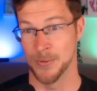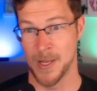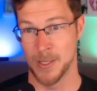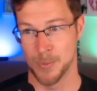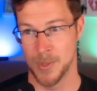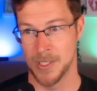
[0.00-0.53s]

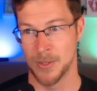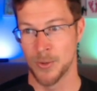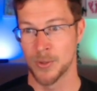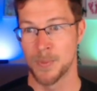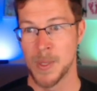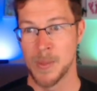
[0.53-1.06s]
around me to
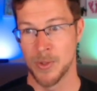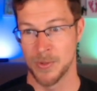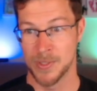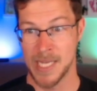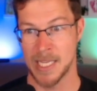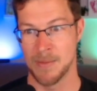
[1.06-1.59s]
hurt the people that are
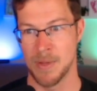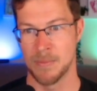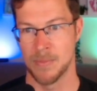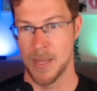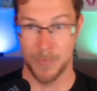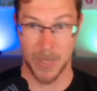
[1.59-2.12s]
attacking me,
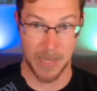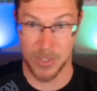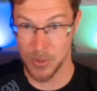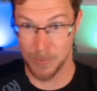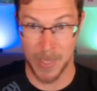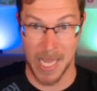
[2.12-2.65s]
but I'm
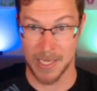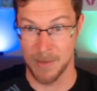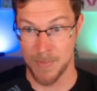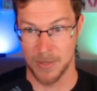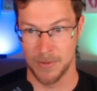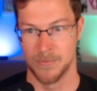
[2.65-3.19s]
still blocking
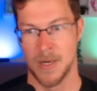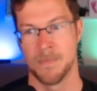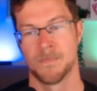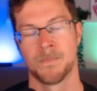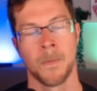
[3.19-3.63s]
better, right?